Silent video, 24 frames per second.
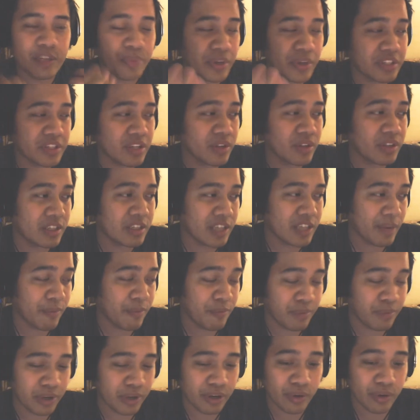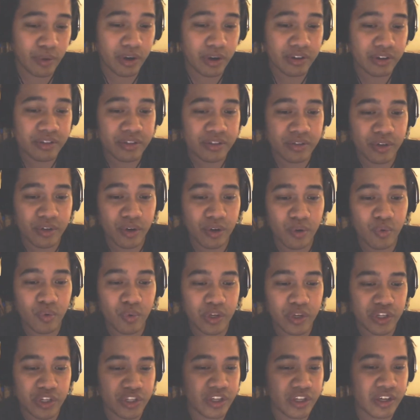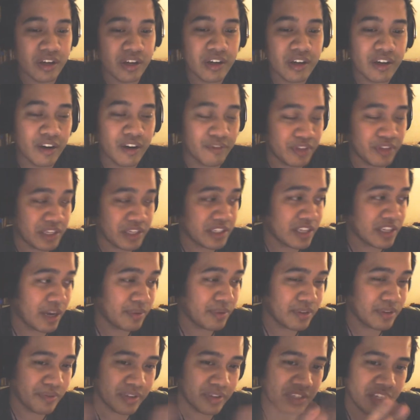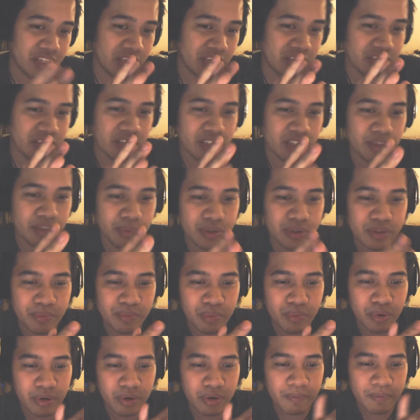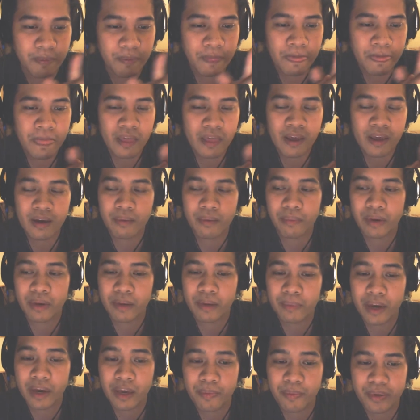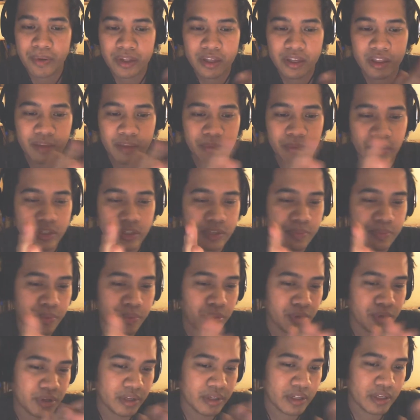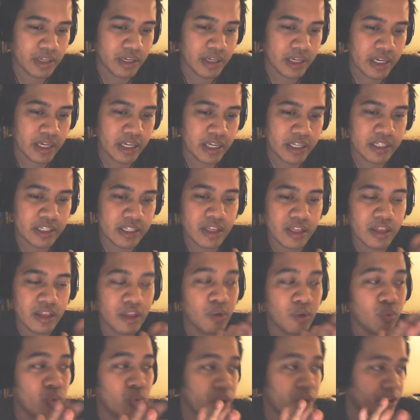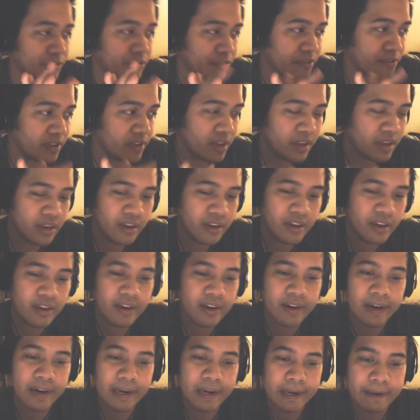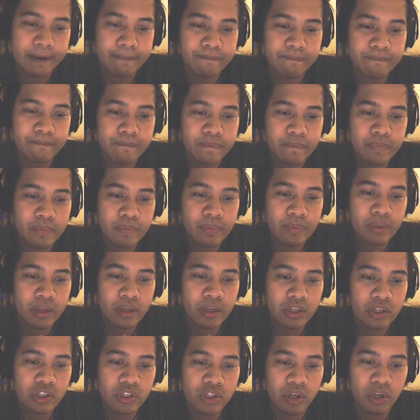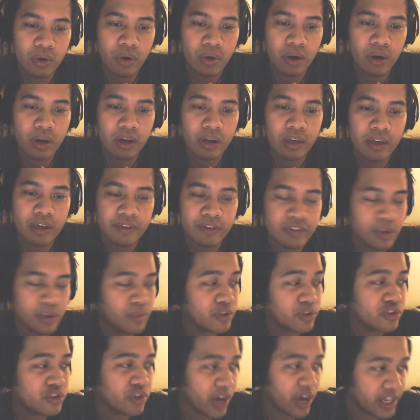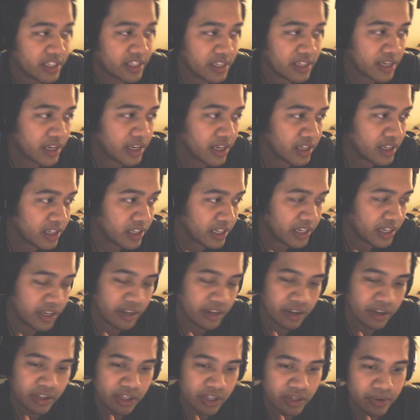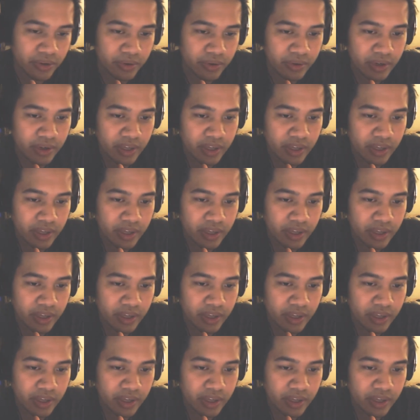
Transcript: on the type of player you are to know which of these types of exchanges is the most important. But in my opinion, the most important is the whiff. So if someone's trying to get a clean hit on you